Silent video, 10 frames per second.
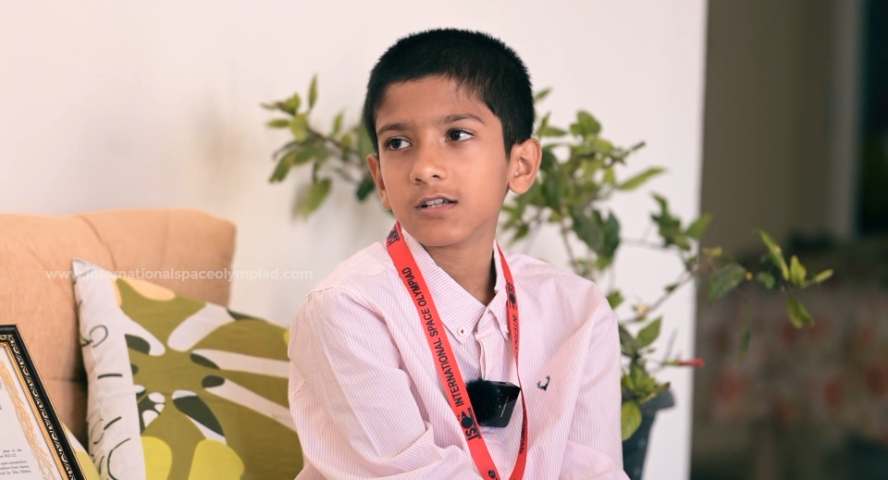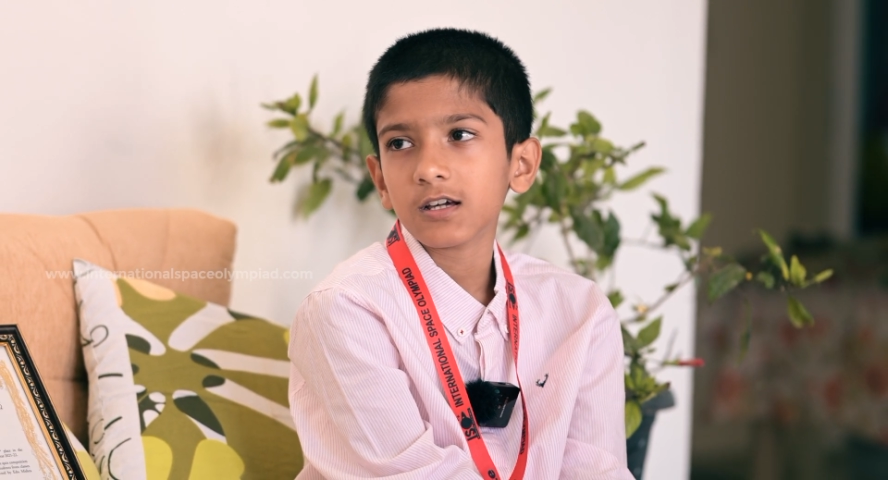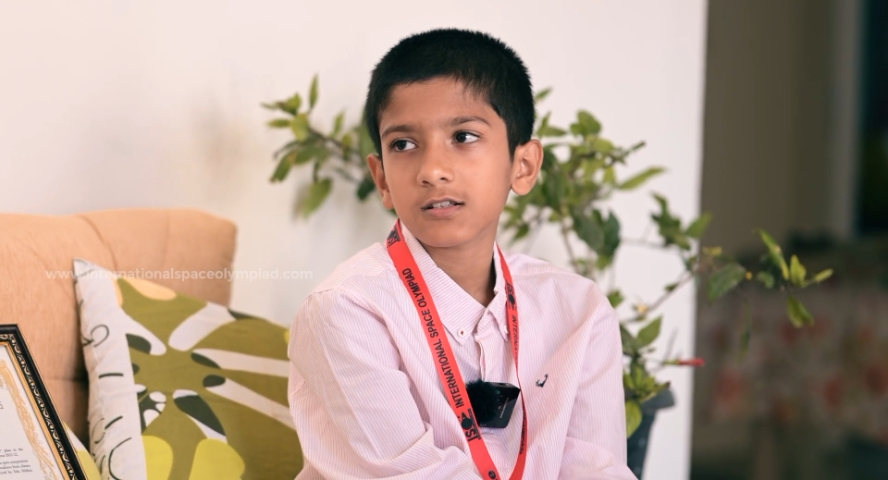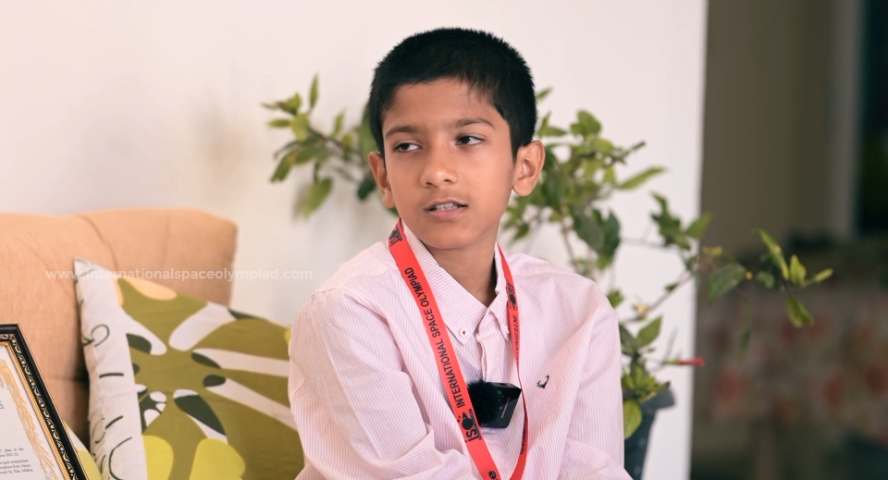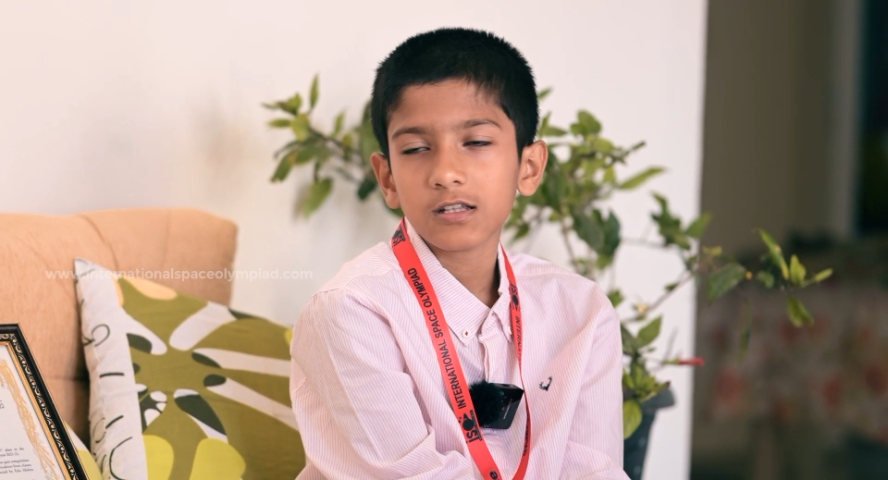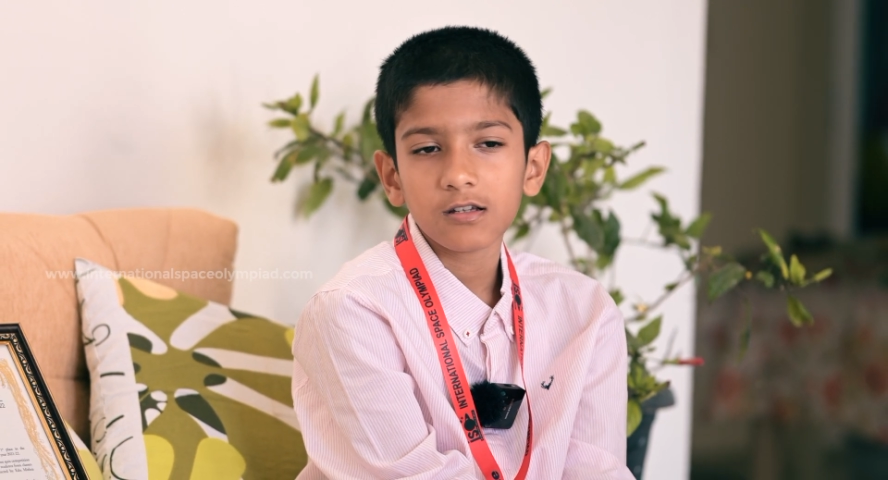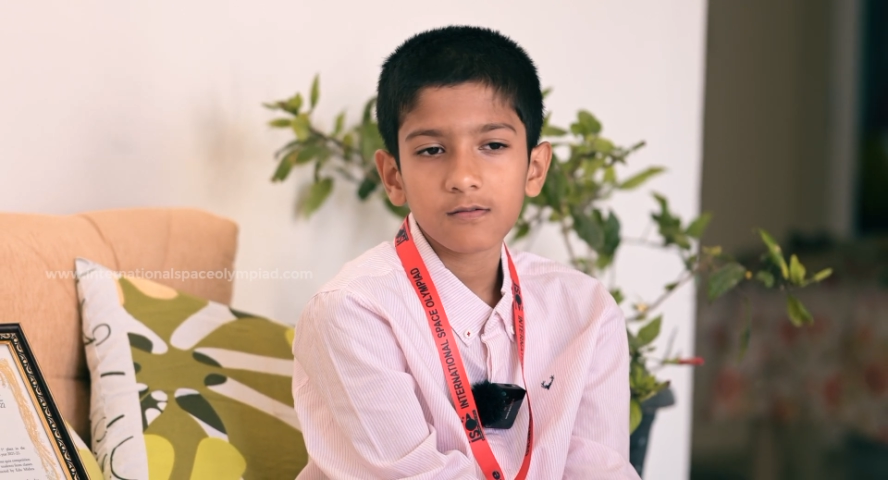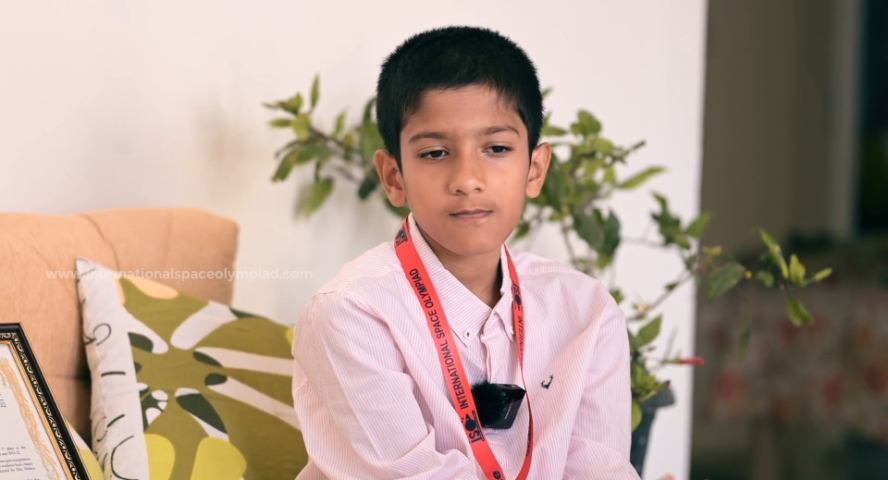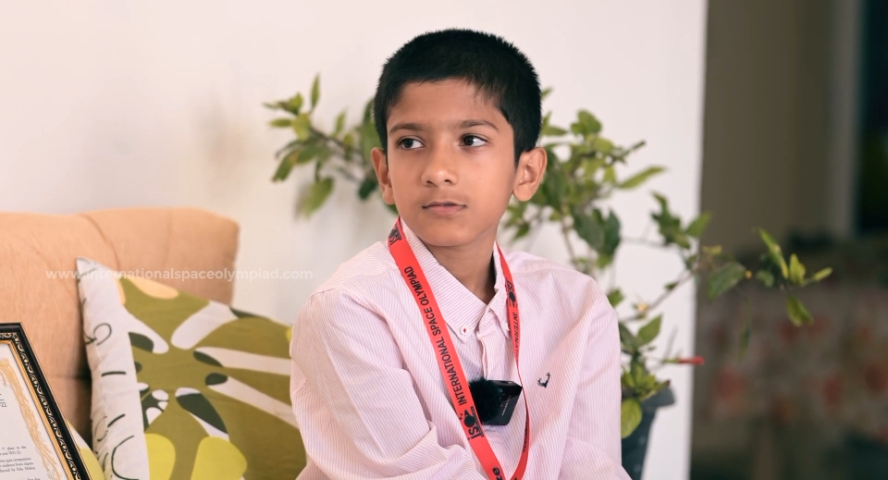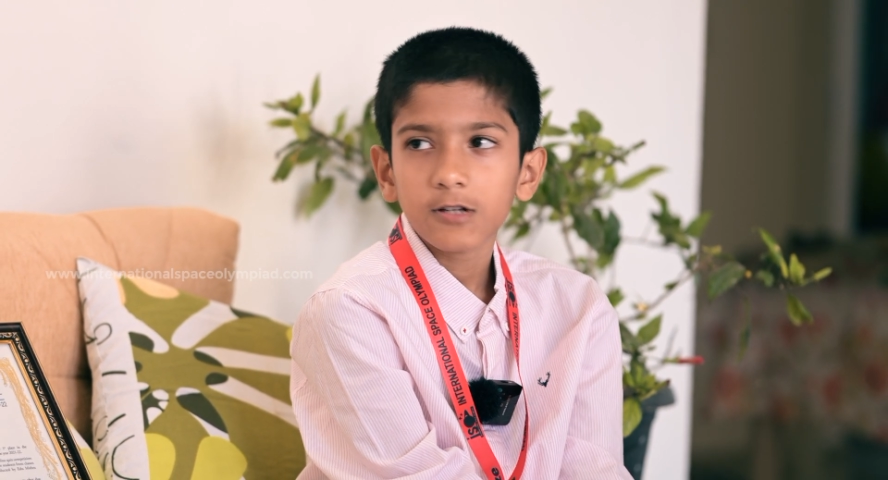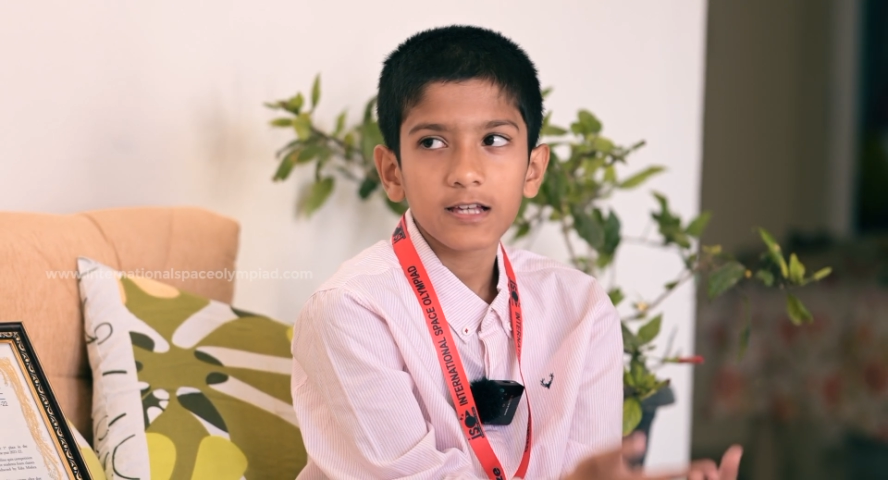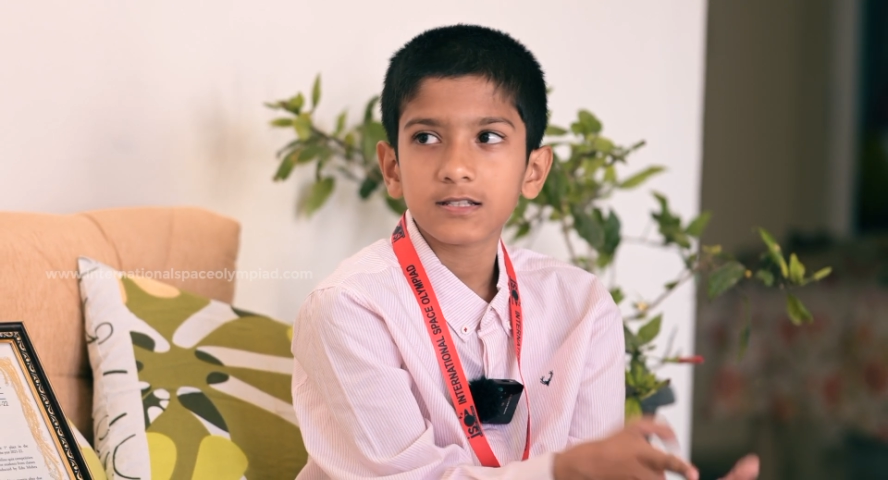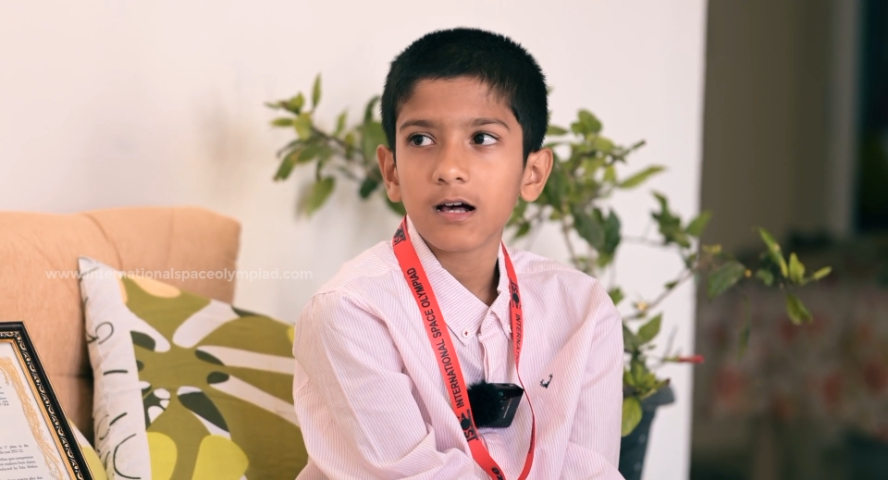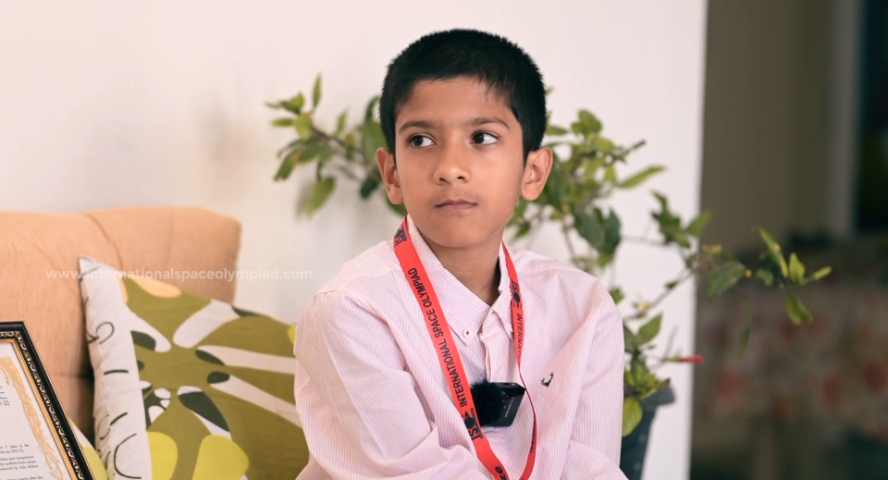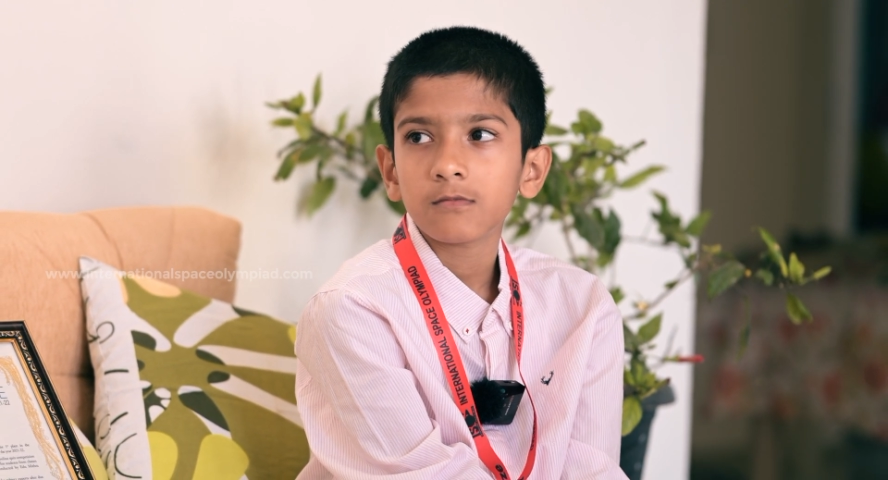take the
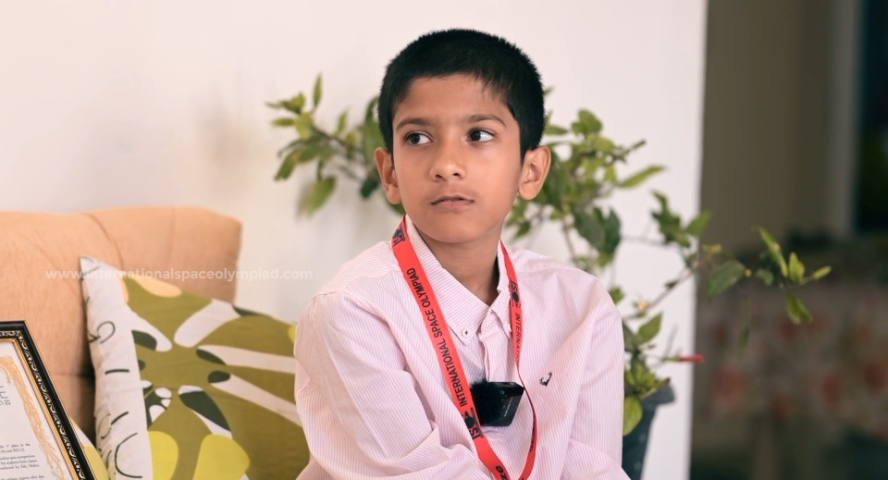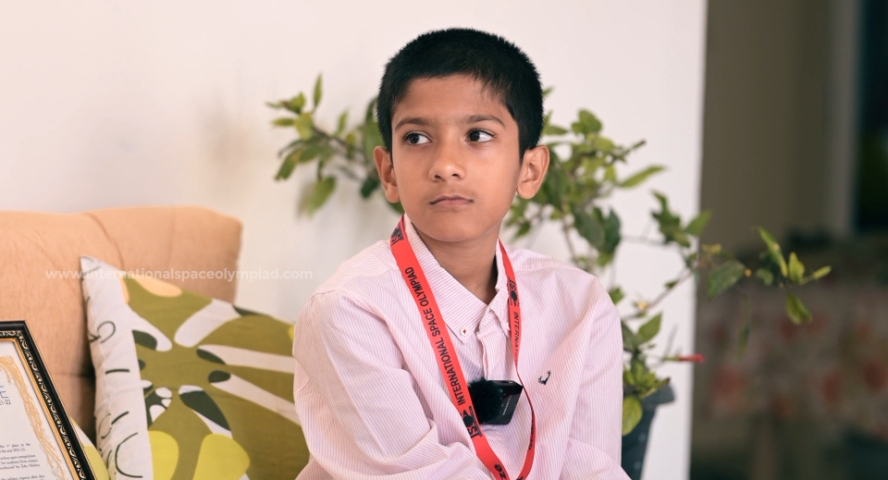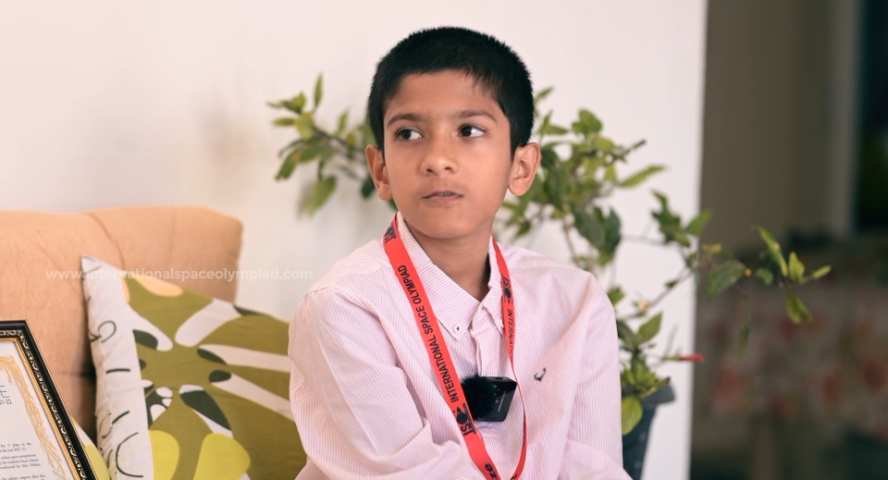exam.